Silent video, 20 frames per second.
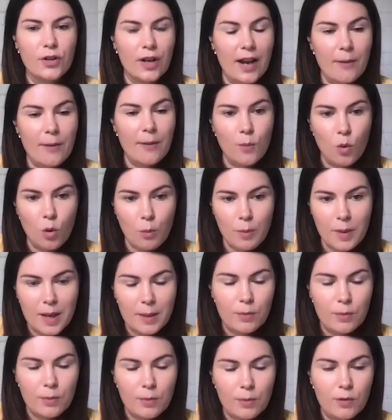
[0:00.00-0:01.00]
You're going to have more
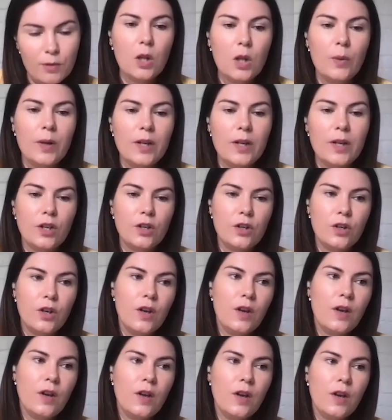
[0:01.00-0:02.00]
people following you.